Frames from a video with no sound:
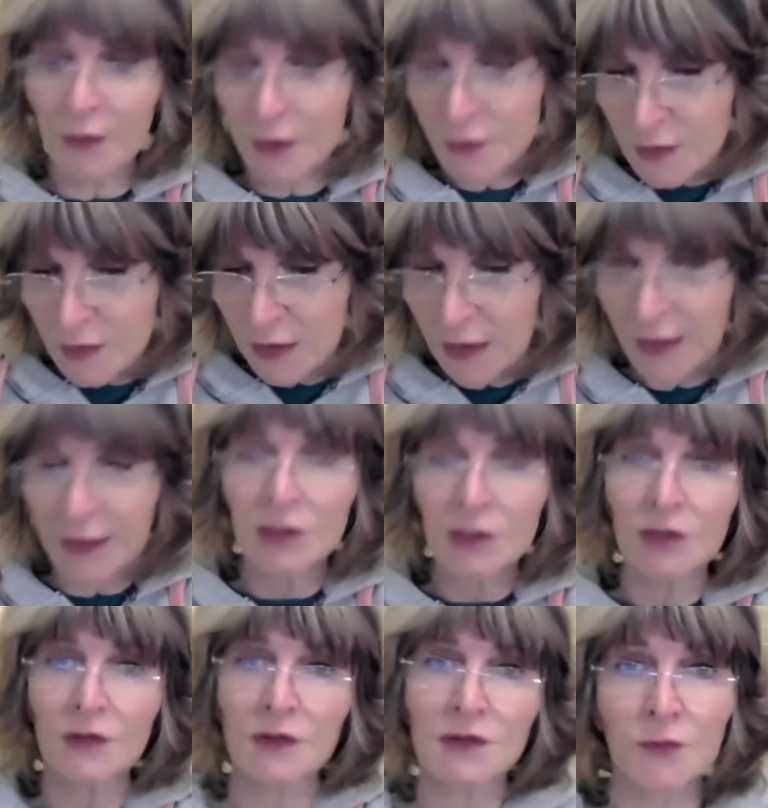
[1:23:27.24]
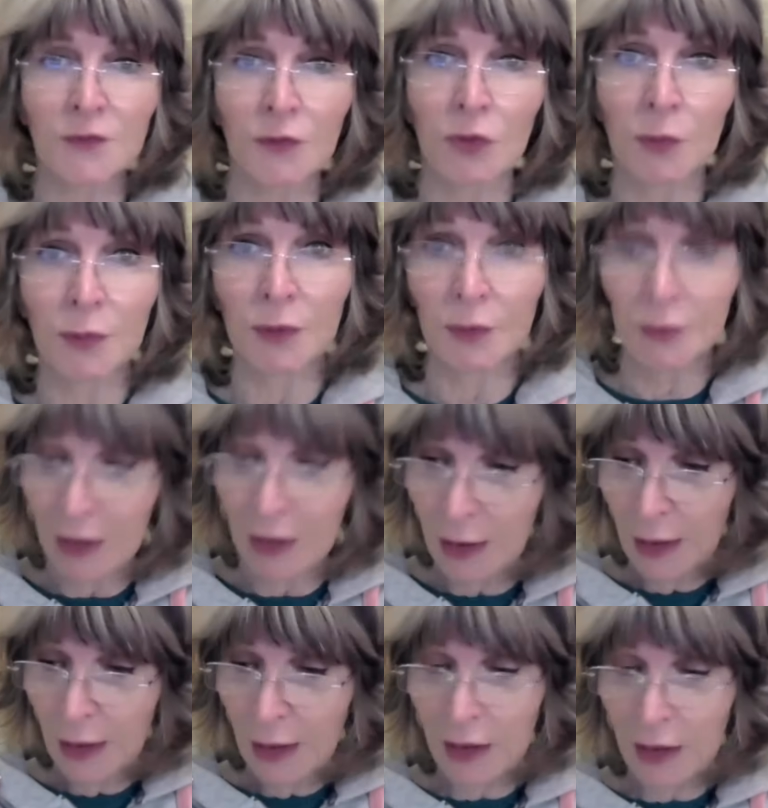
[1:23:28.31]
that's linked to this full moon.
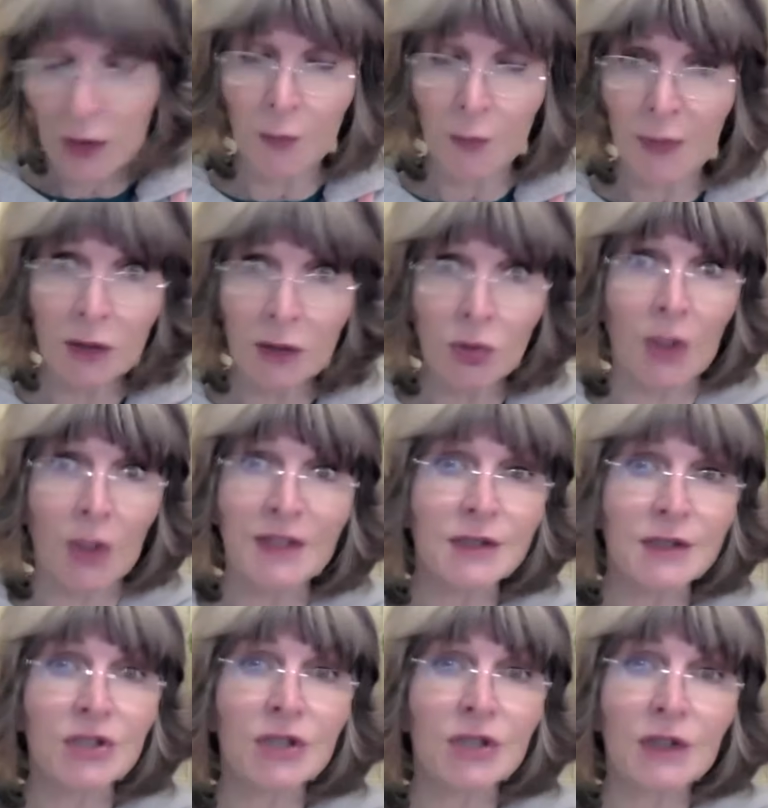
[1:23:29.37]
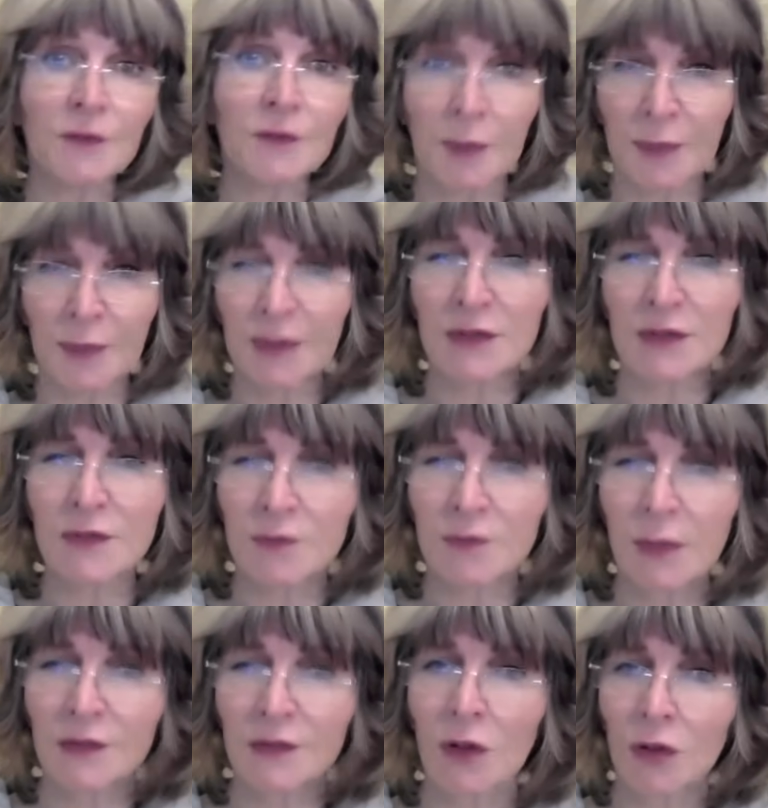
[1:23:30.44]
It can be a great achievement, but
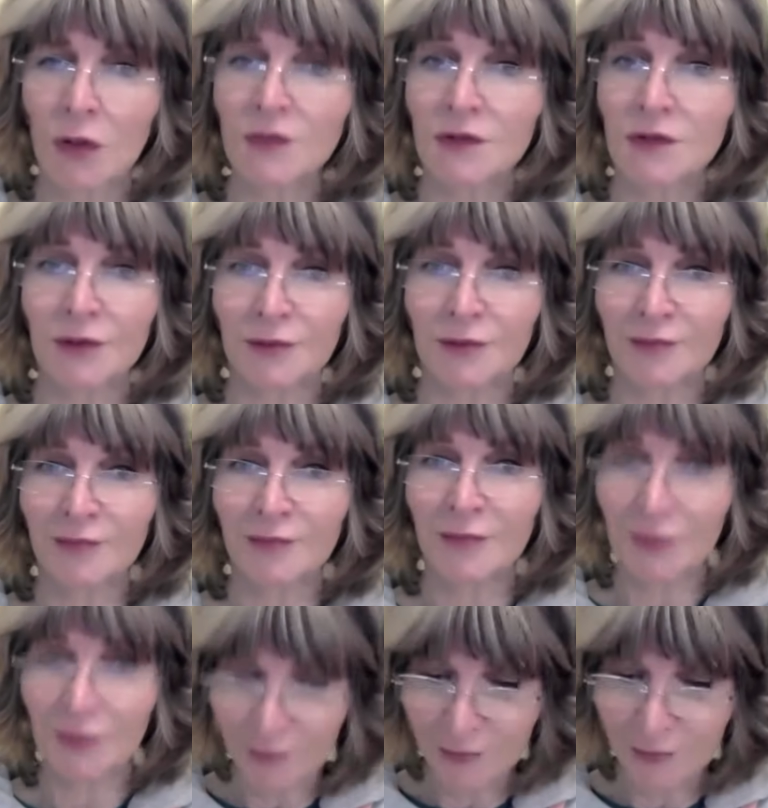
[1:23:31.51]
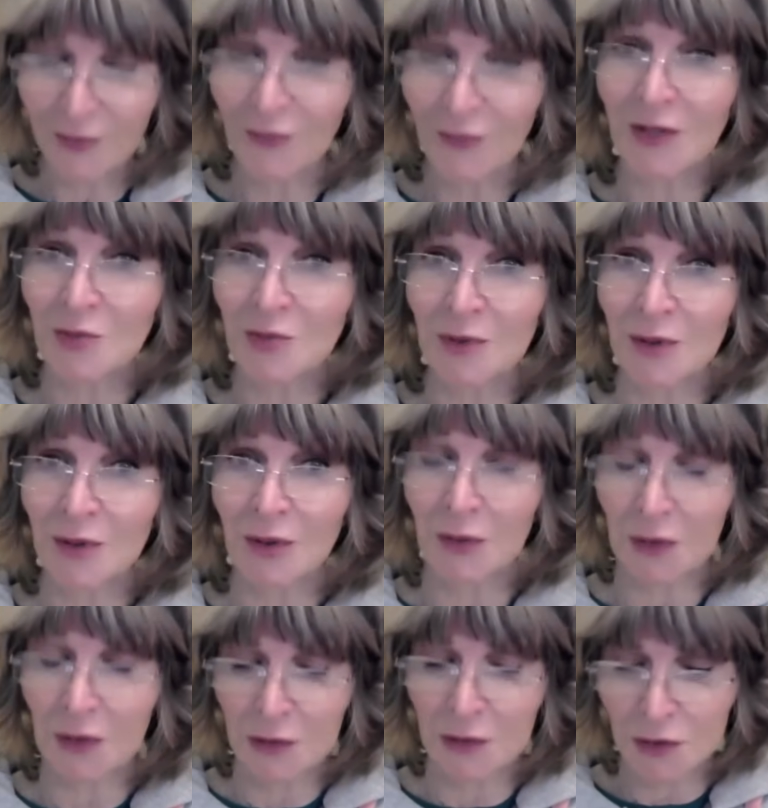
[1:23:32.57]
it's cost you. You've had to put a
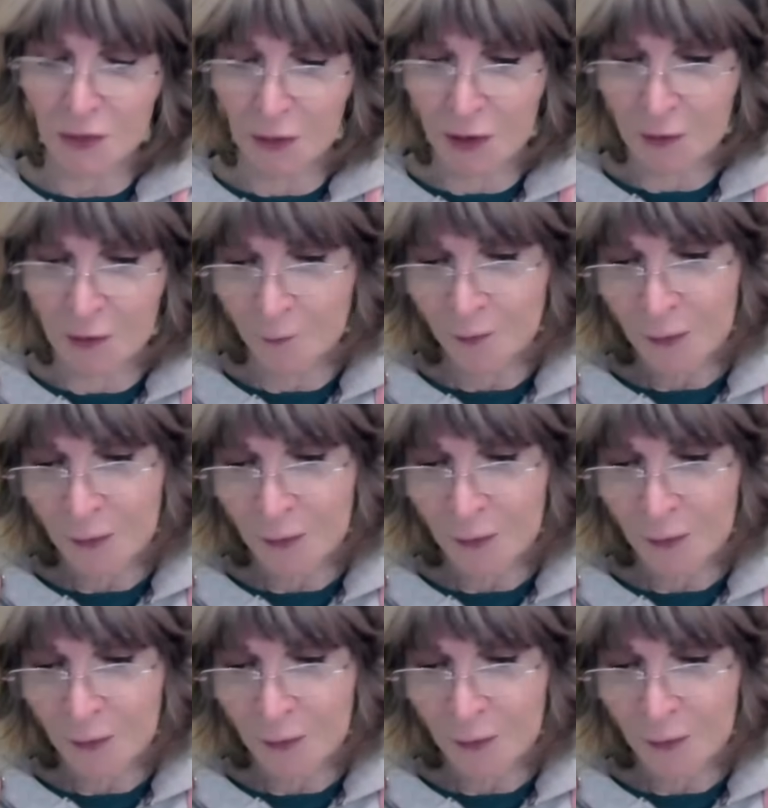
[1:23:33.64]
lot into it.